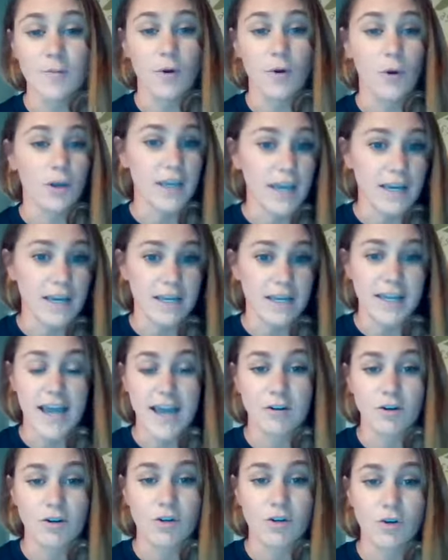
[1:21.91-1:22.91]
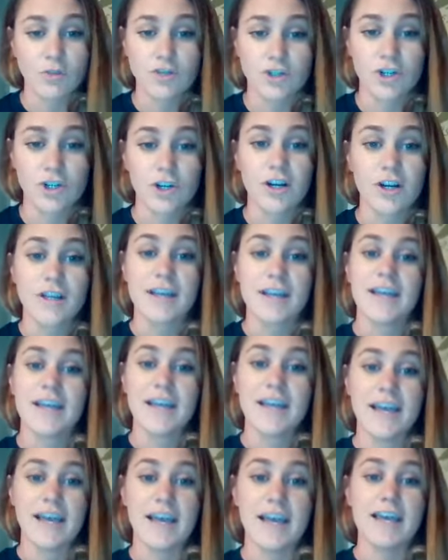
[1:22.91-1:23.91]
organic agriculture,
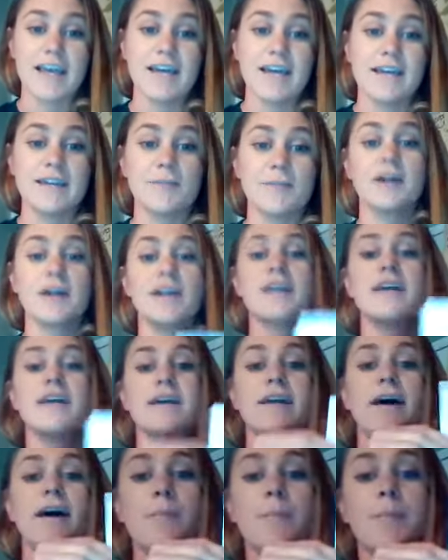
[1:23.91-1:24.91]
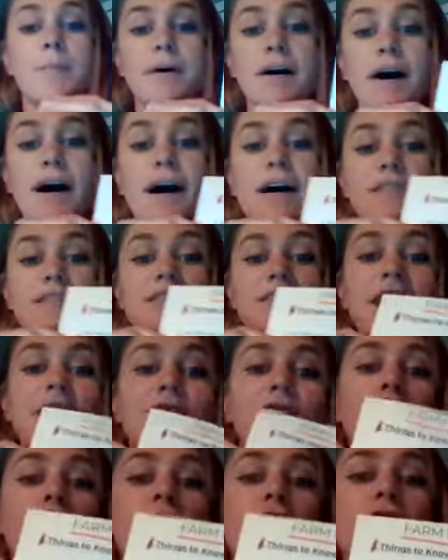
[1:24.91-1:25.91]
and I'm going to hit up
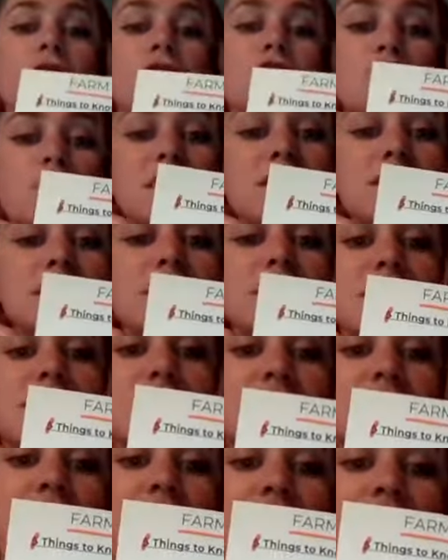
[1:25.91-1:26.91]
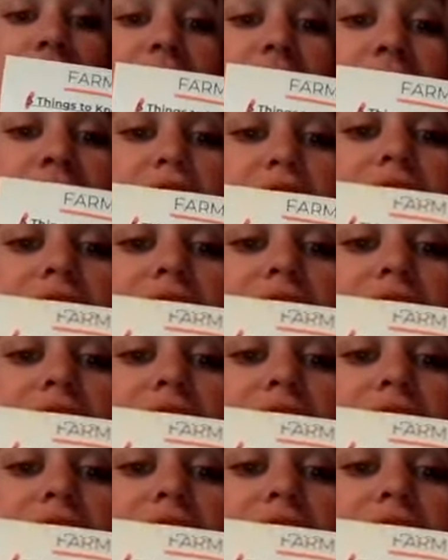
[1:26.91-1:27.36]
several of those pieces today.